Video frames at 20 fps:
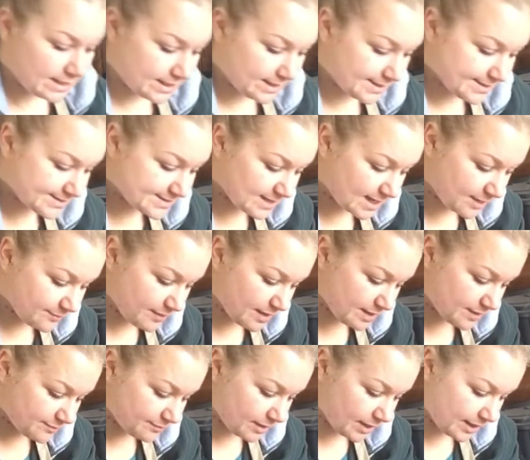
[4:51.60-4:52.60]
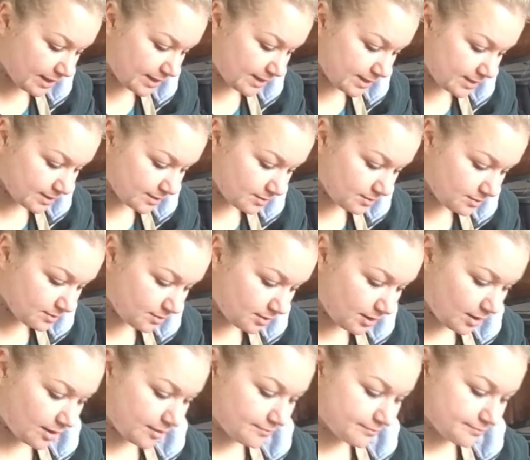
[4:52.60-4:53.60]
is I make my
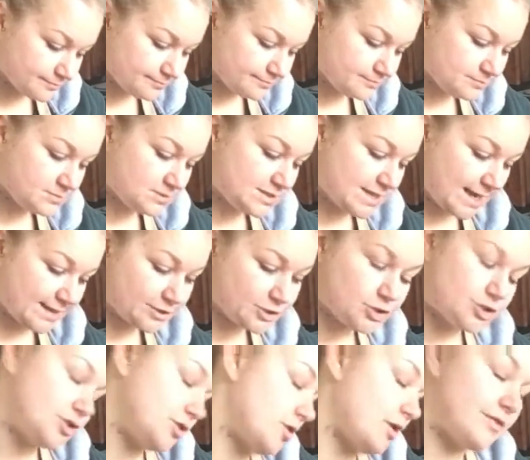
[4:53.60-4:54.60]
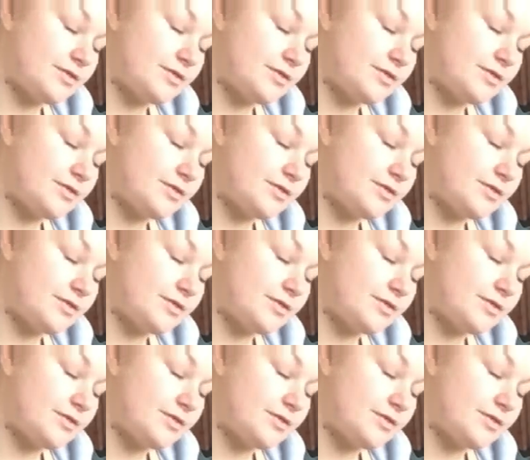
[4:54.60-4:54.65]
texture